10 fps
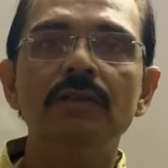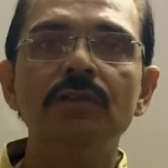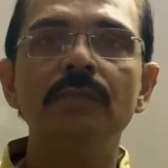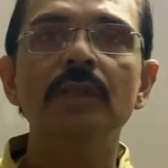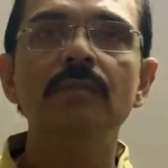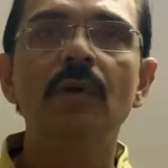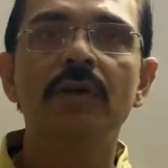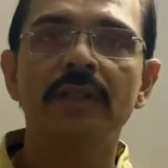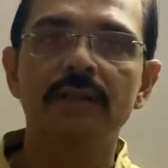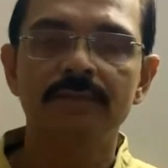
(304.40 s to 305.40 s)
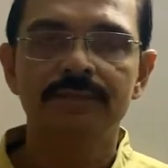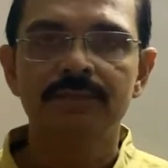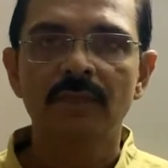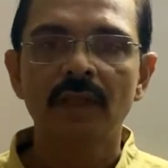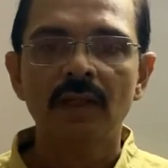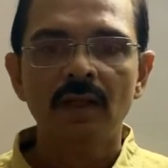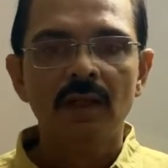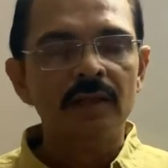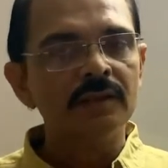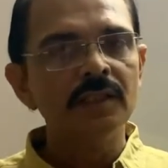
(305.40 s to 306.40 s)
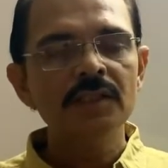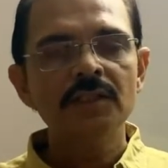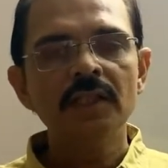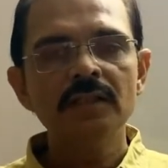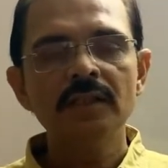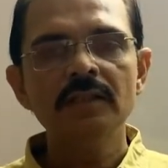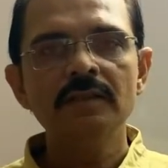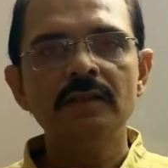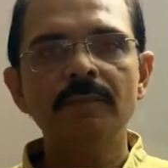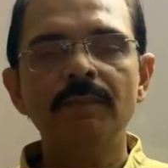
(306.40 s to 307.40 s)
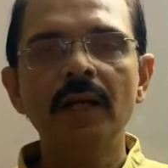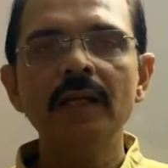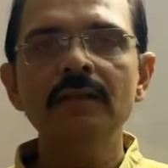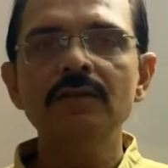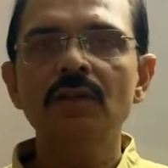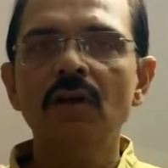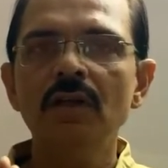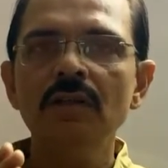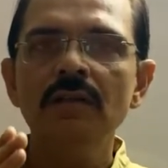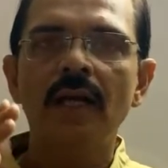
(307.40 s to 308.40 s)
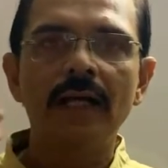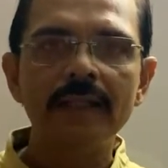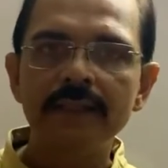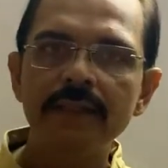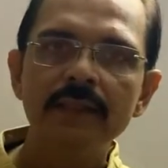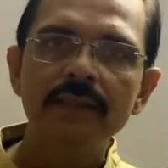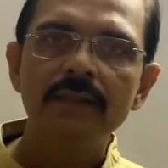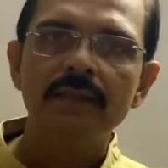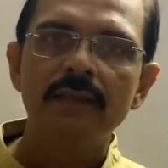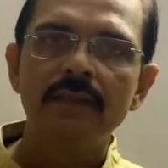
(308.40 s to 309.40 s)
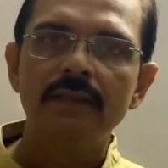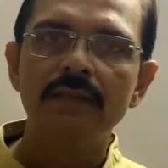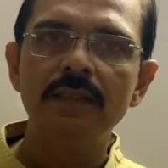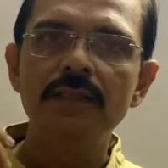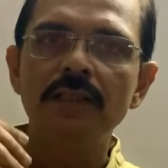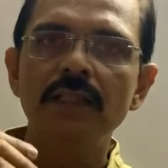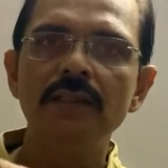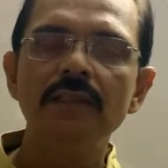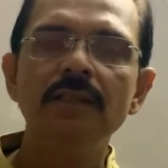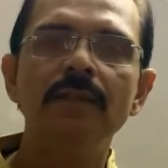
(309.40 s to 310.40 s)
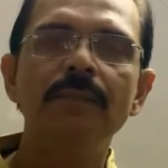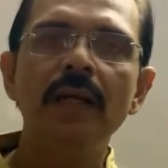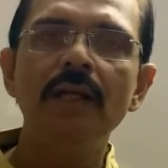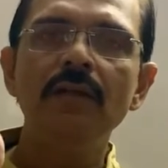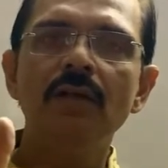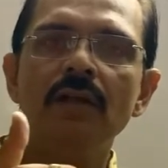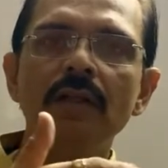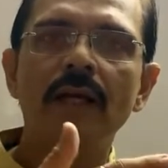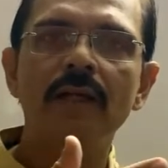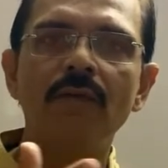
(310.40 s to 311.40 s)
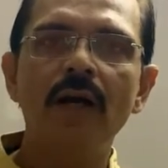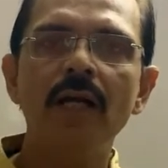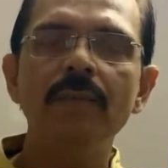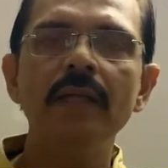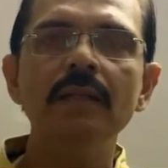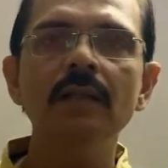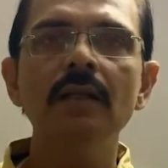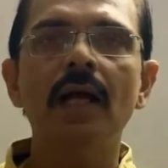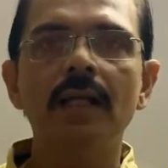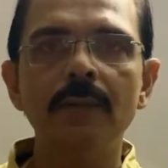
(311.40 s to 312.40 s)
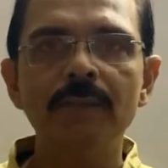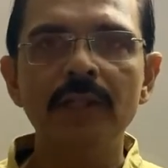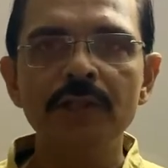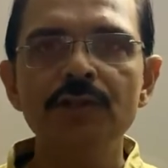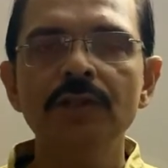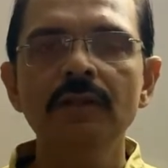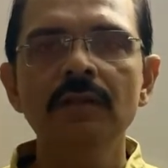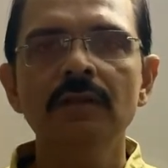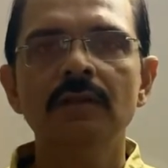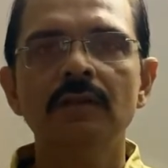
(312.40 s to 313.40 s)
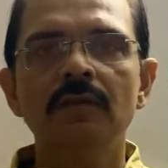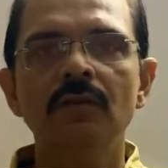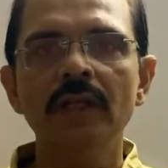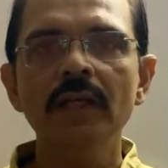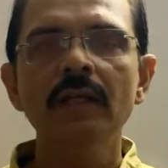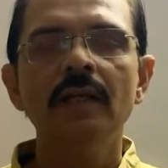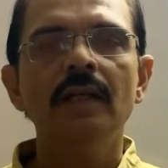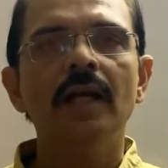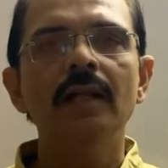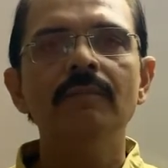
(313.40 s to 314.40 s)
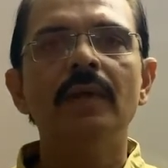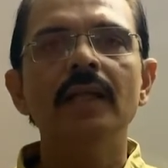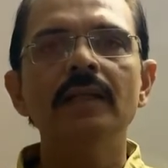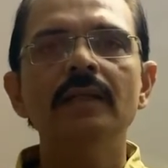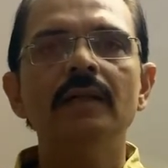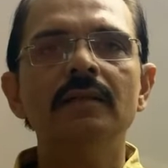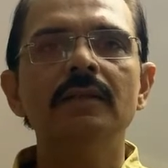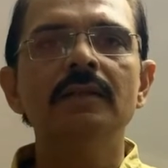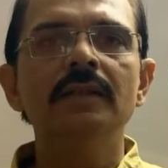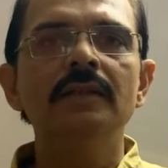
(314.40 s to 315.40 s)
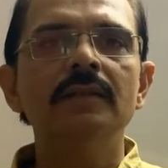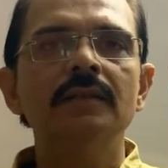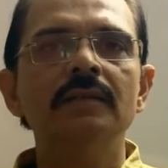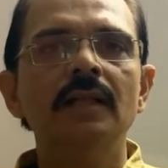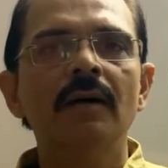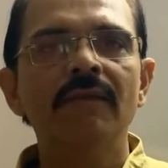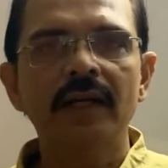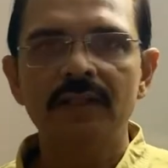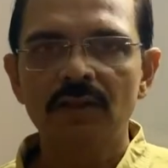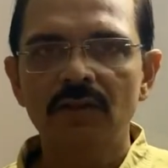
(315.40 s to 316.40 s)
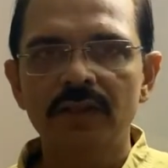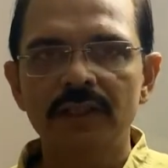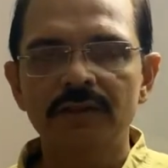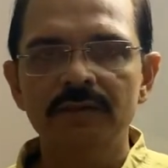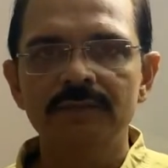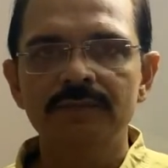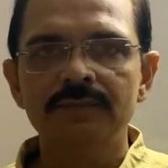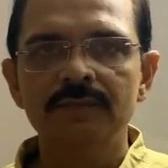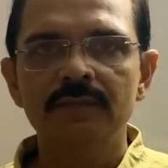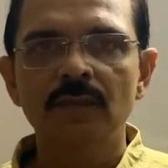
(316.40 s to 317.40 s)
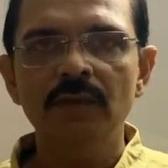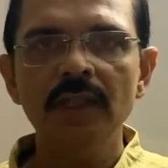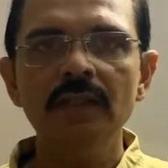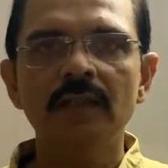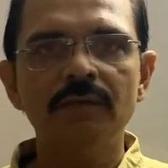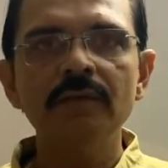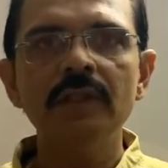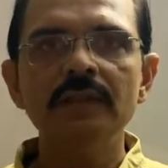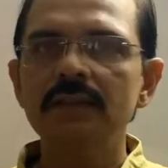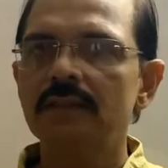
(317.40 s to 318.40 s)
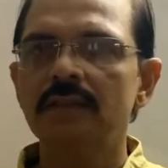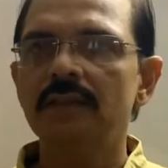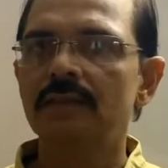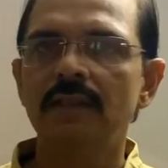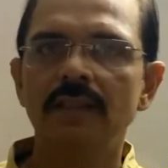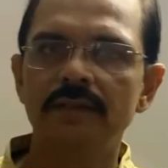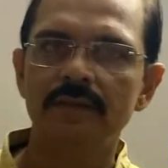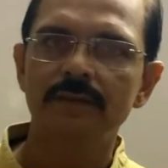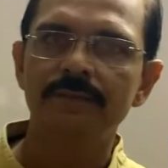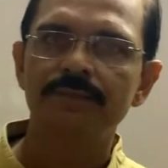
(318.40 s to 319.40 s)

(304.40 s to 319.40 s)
human body. These changes depends on heredity. These changes depend on environmental adaptation, okay, and many other reasons affect on it, okay, that we will discuss in this lesson.